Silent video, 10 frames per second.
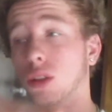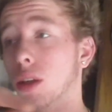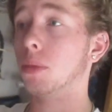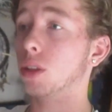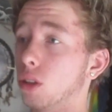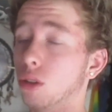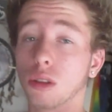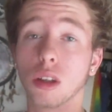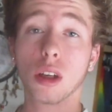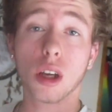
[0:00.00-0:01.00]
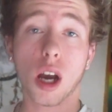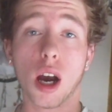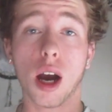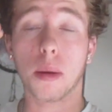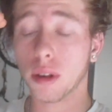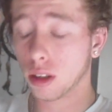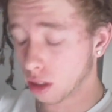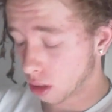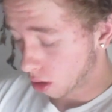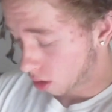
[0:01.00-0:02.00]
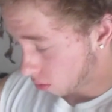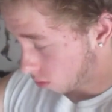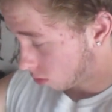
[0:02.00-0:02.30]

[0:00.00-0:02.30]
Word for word: So I'm gonna go, I'm gonna